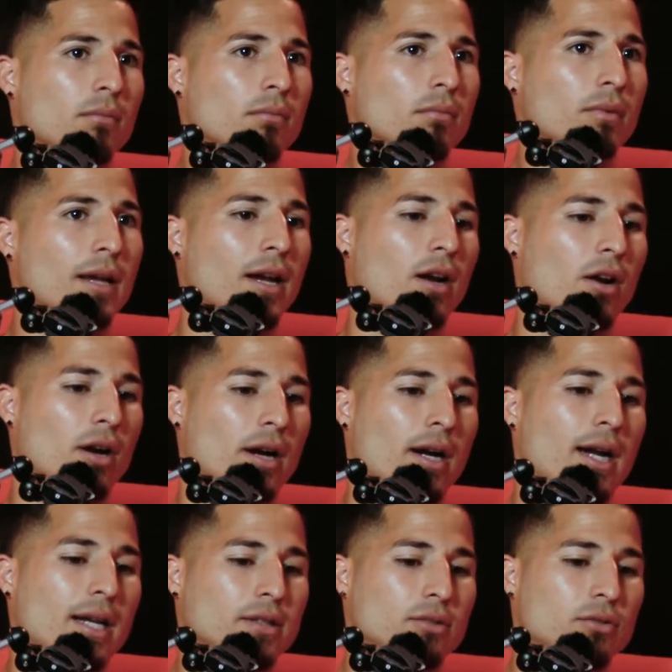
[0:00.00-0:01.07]
like our
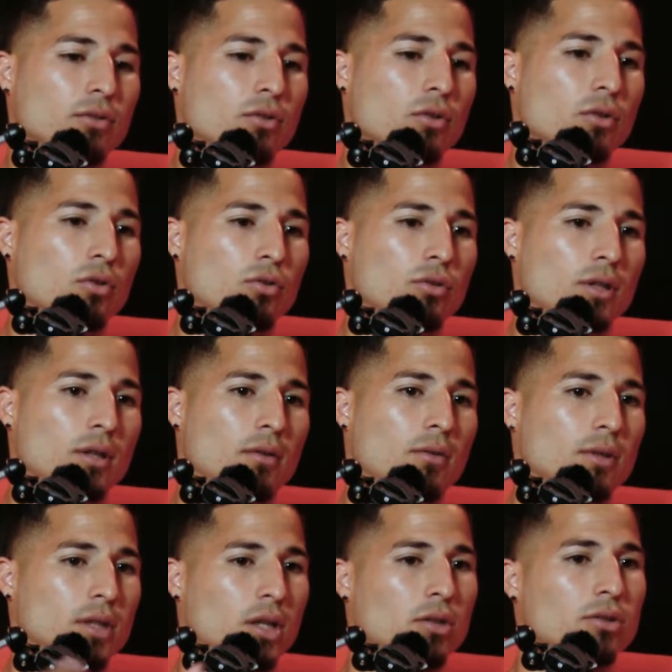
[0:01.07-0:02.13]
high school coach
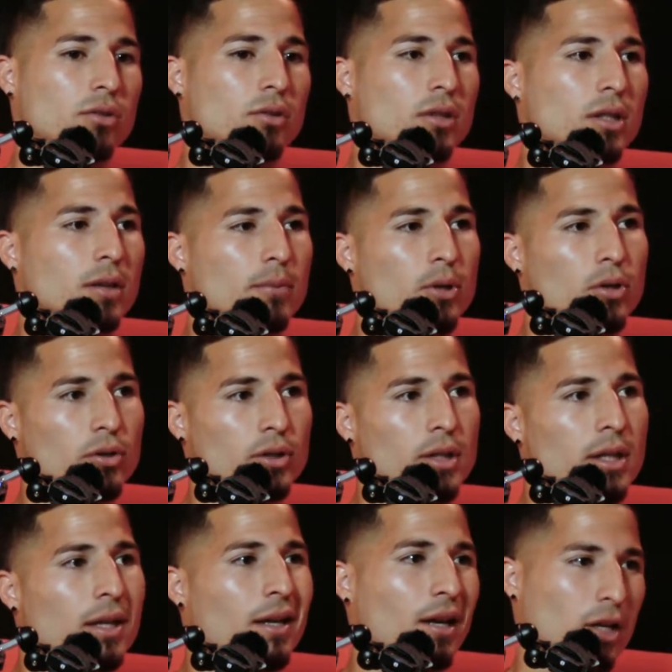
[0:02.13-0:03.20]
was also a club coach.
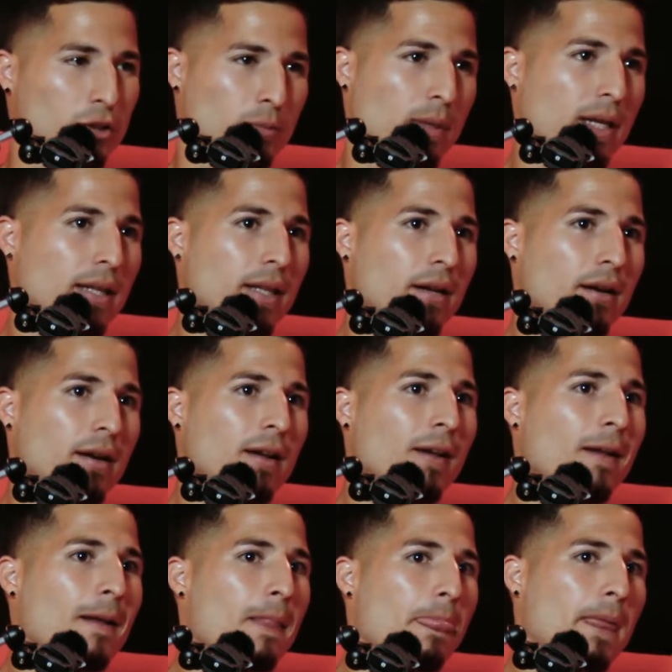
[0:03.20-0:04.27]
I was playing there,
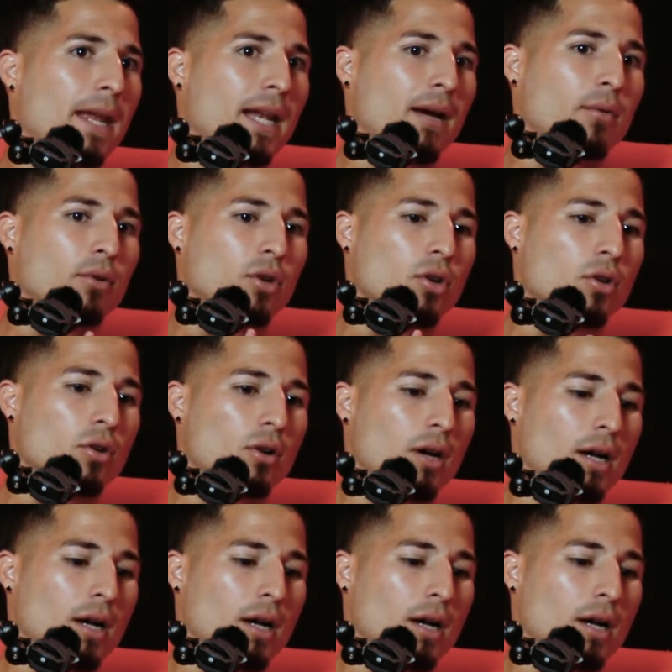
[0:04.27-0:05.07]
and I would go.